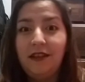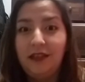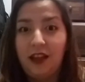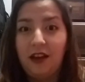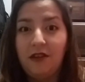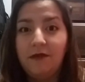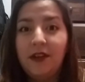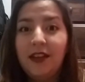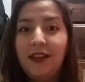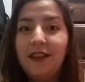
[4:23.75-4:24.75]
love
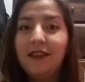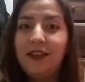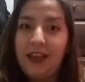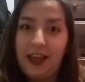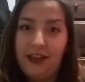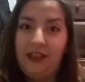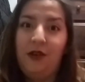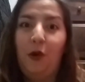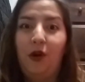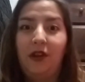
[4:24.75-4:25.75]
candy
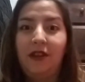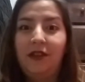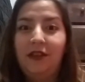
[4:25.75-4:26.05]
corn.